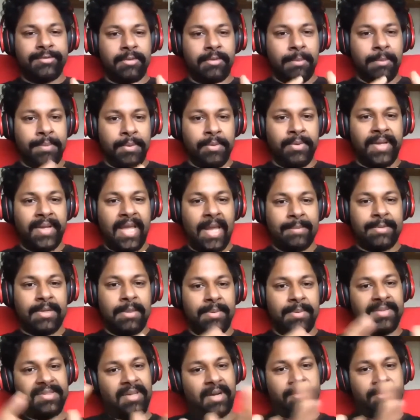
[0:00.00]
go from a boot
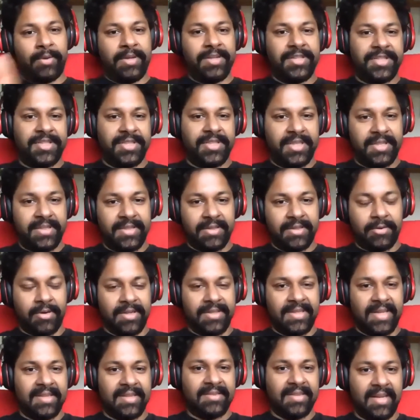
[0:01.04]
camp to be a software engineer
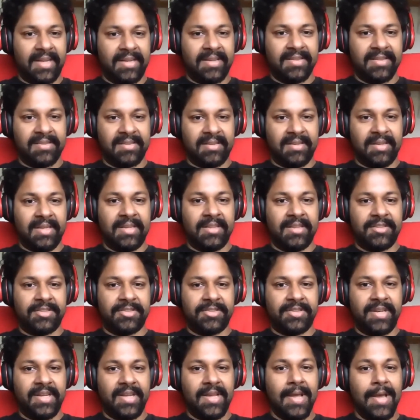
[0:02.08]
or a data scientist in
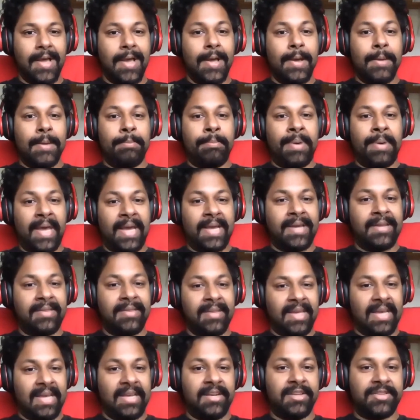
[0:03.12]
industry,
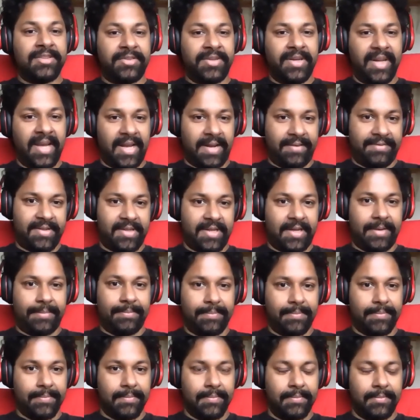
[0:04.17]
pick the industry ahead of time,
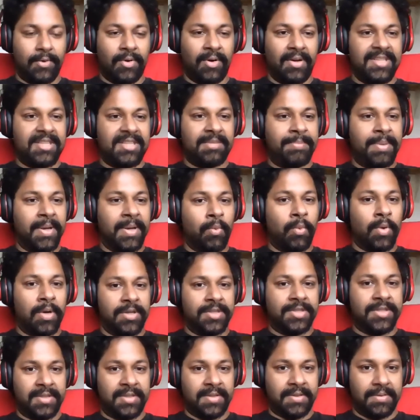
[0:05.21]
or at least pick
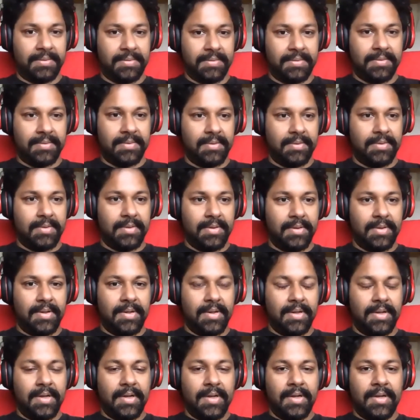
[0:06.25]
one or two.
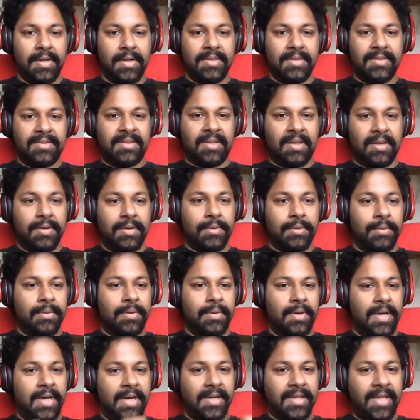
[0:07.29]

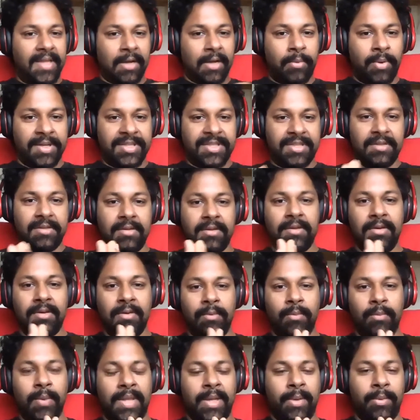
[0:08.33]
So that question
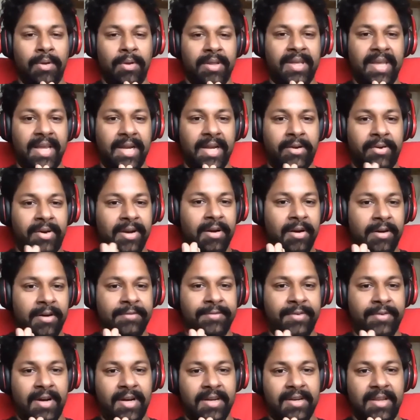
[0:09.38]
where they were looking at credit
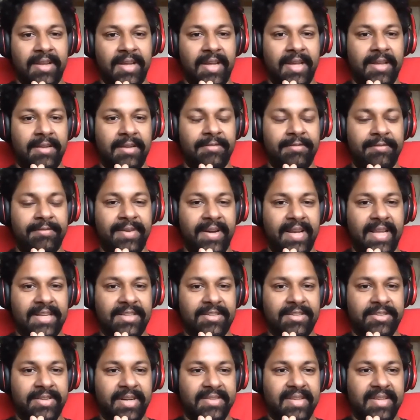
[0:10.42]
card fraud and
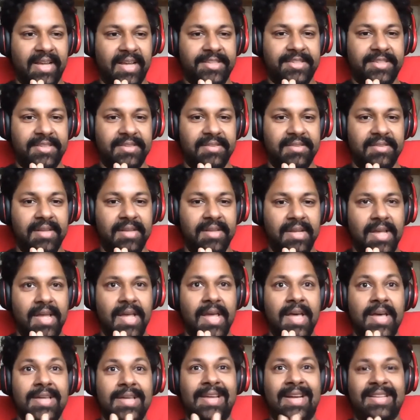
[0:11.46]
financial transactions,
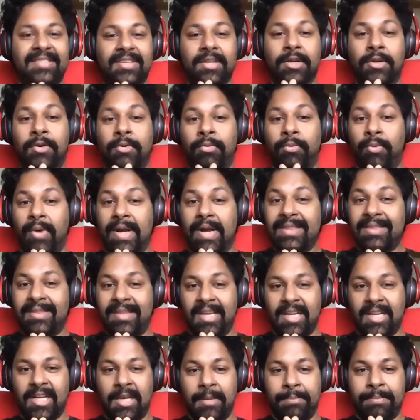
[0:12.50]
that's a
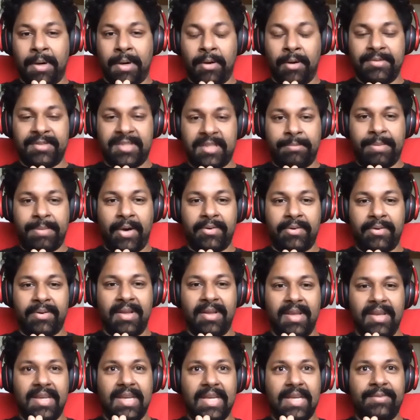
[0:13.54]
great thing to post about
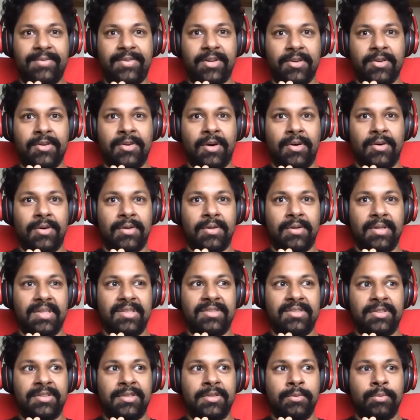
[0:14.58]
if your goal
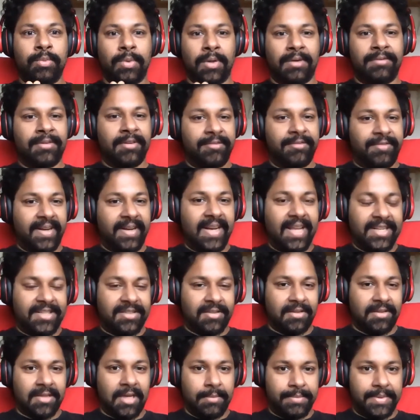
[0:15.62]
is to work for a
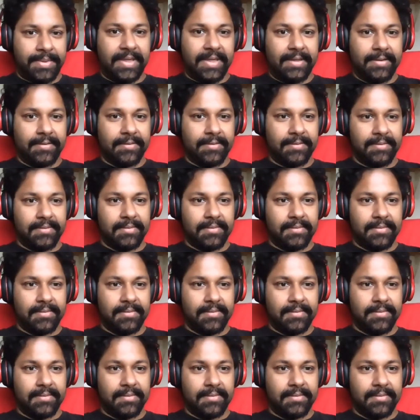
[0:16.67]
financial company.